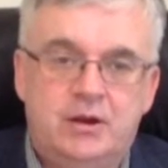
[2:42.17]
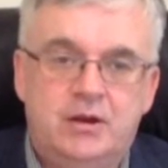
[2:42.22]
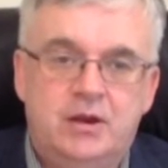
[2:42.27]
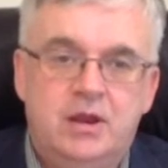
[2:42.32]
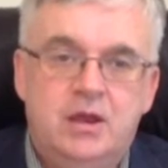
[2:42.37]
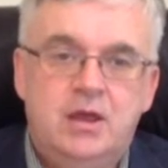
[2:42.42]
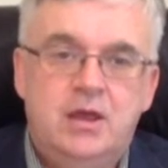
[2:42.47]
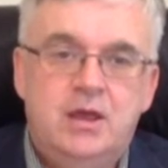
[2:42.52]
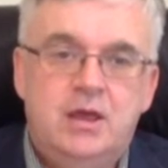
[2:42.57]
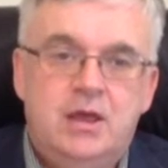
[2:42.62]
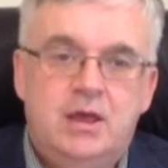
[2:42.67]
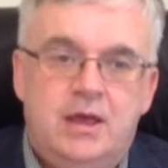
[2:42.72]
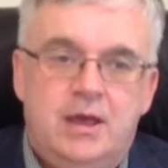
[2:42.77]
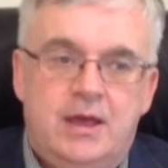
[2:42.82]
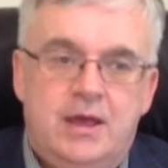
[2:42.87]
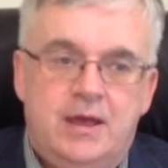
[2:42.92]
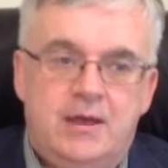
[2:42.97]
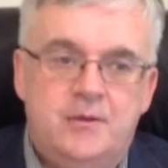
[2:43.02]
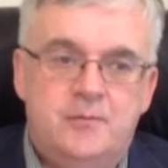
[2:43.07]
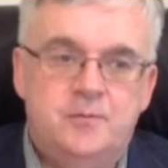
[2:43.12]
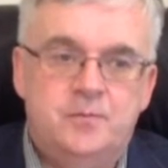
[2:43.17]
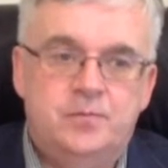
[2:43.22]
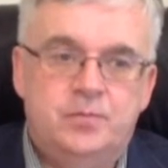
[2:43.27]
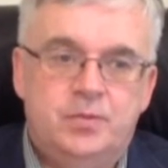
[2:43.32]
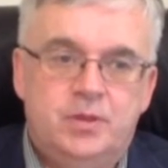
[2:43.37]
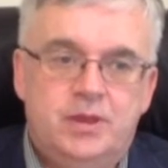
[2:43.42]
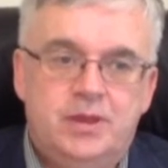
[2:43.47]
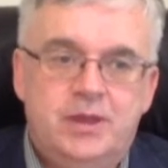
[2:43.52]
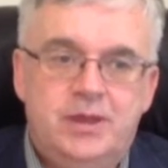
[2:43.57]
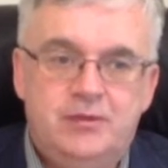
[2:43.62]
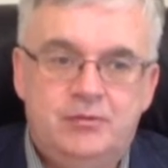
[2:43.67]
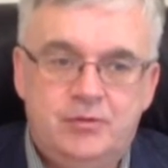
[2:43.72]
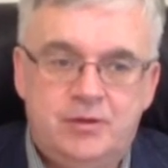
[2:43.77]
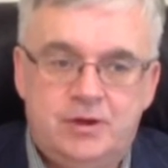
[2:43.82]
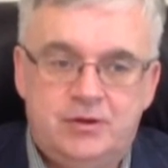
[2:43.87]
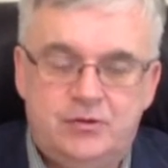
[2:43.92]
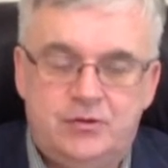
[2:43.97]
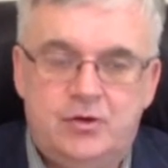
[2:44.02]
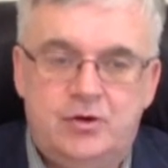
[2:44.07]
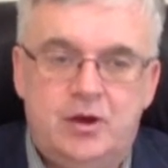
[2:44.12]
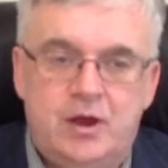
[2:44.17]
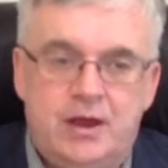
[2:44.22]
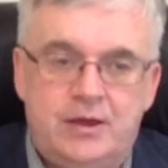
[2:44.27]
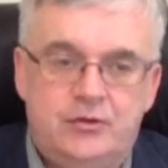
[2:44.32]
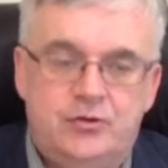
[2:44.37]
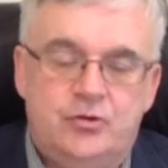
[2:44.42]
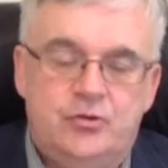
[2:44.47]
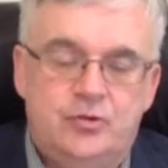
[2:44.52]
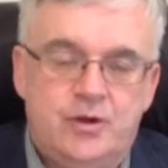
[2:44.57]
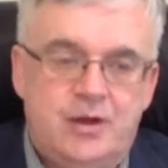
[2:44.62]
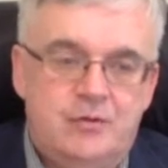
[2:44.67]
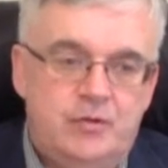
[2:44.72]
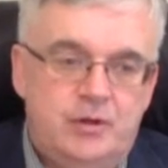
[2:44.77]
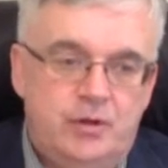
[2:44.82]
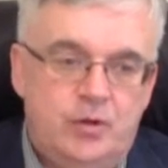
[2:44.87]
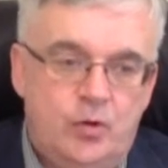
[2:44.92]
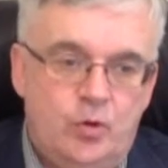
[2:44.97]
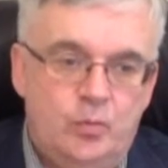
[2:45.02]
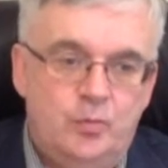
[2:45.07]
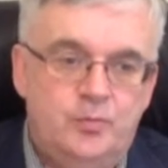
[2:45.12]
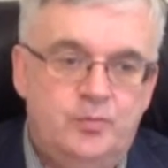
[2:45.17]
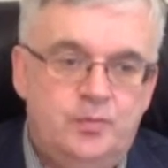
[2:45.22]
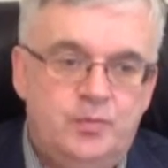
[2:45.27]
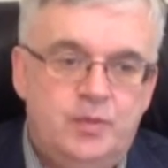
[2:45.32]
it even as you're travelling home.